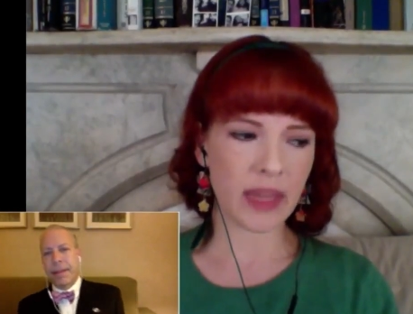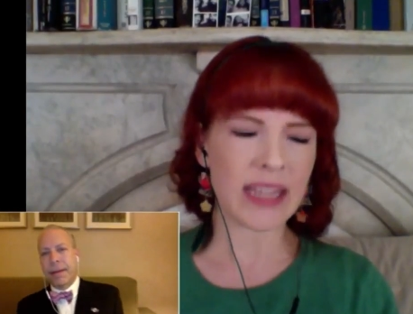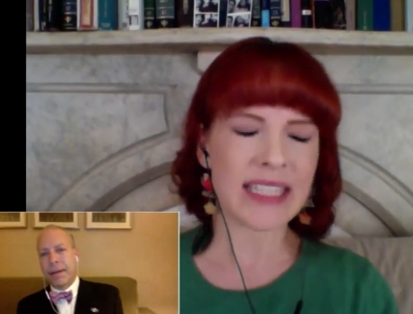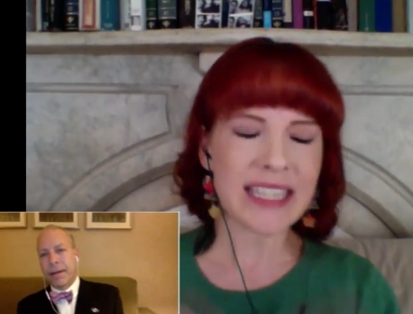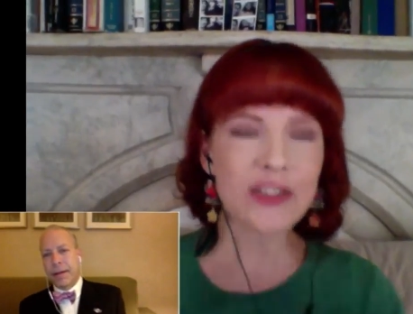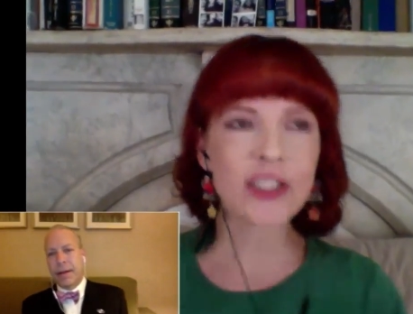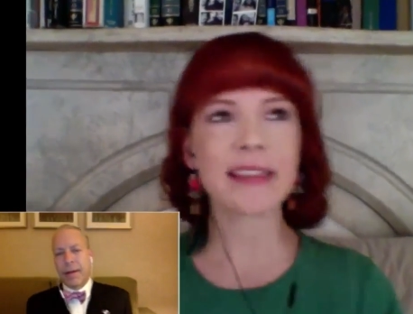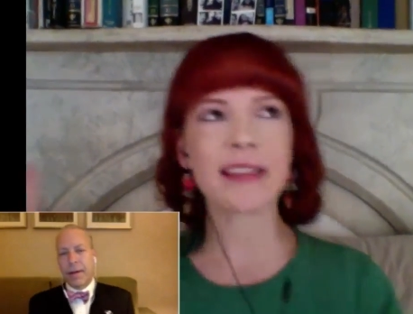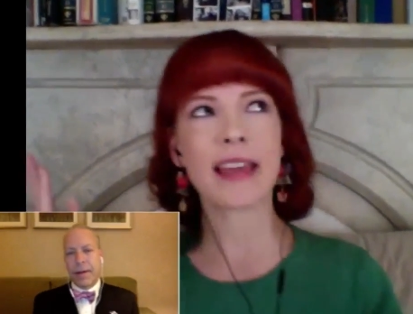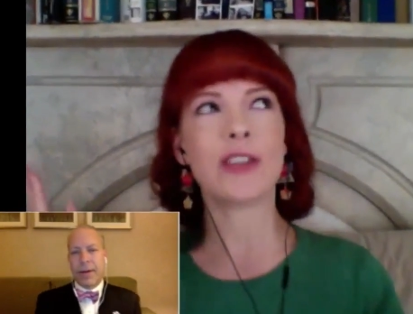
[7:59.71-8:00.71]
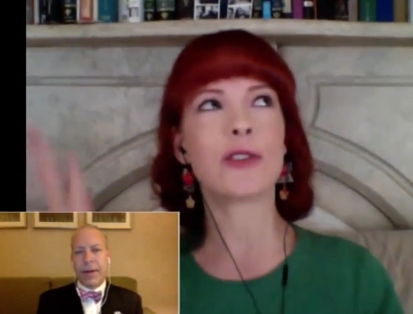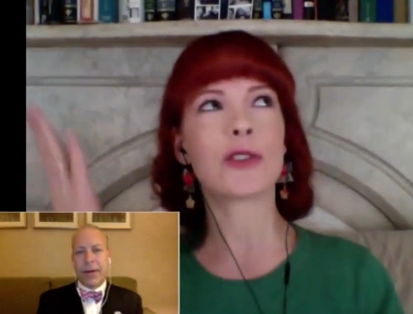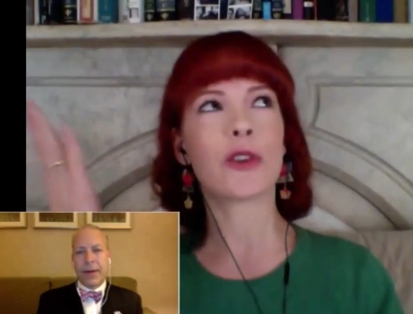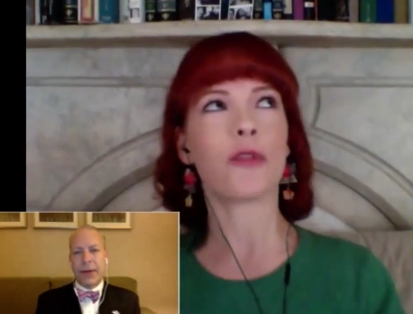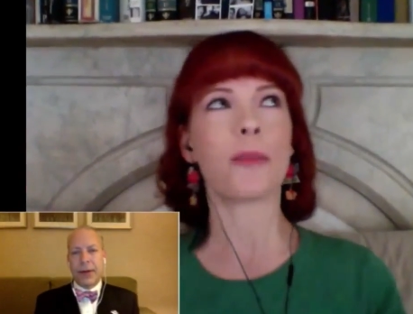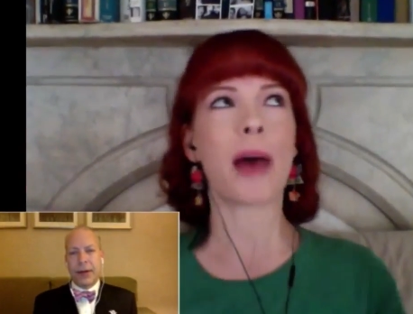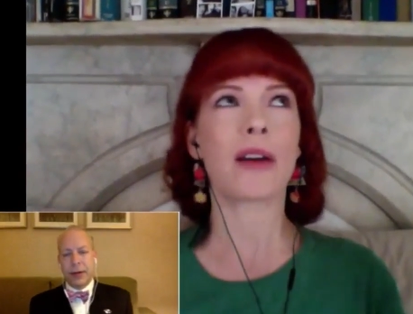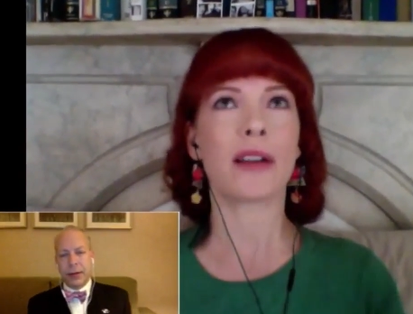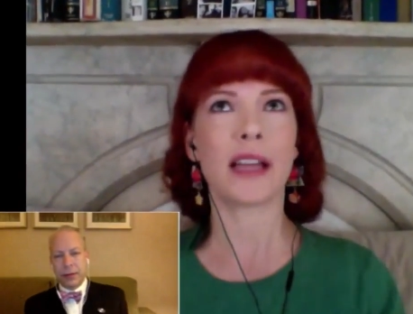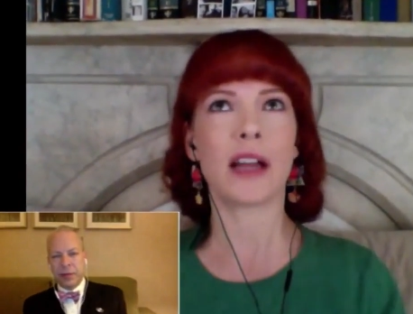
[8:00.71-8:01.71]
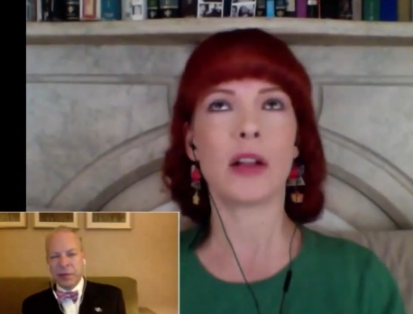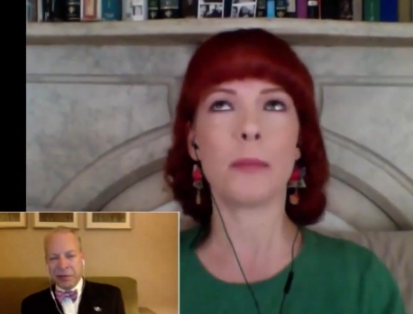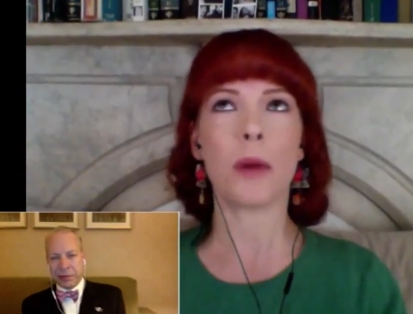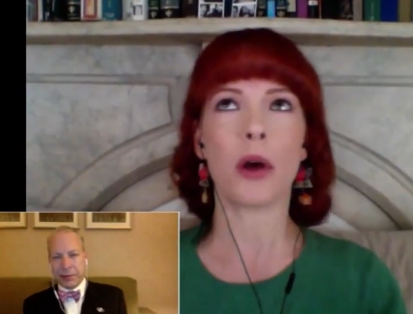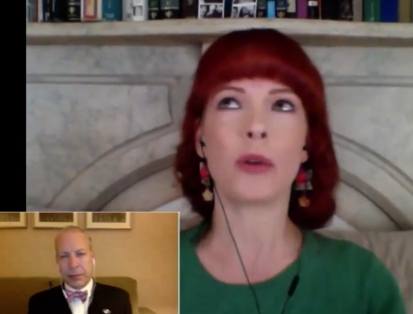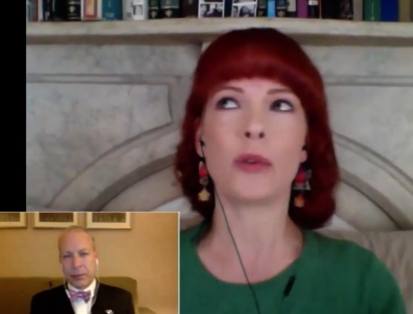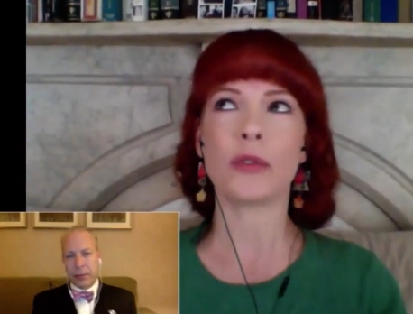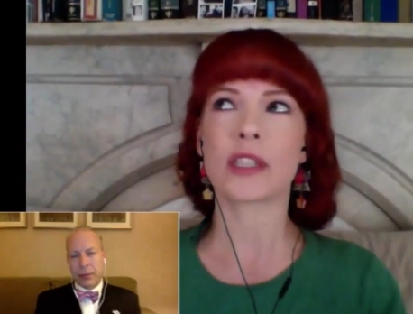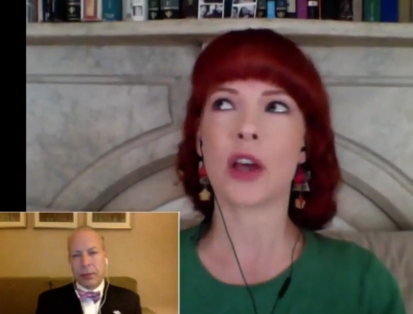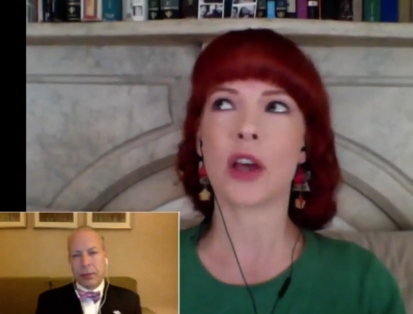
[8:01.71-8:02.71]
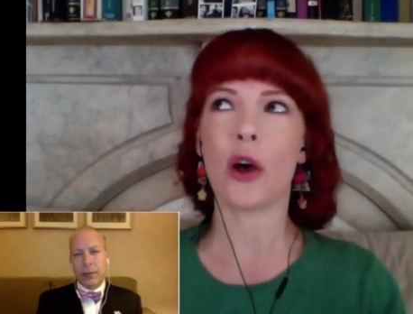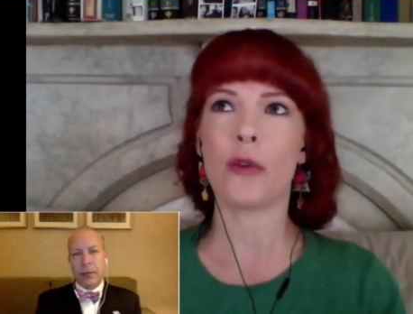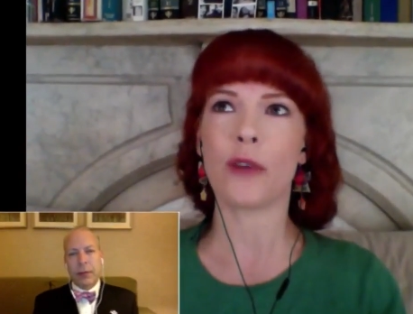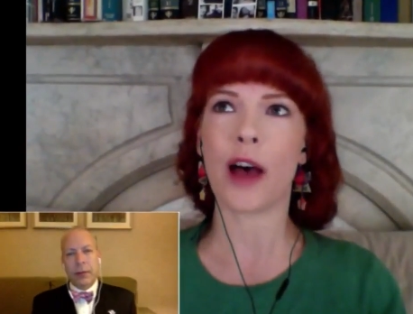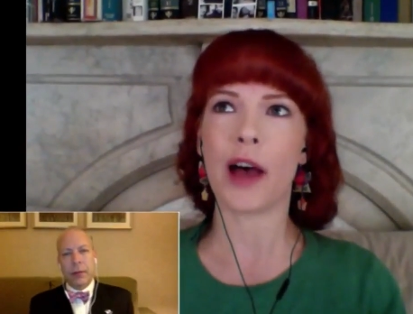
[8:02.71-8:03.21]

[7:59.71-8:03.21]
Speaker 1: And it's interesting that they use sort of parallel models of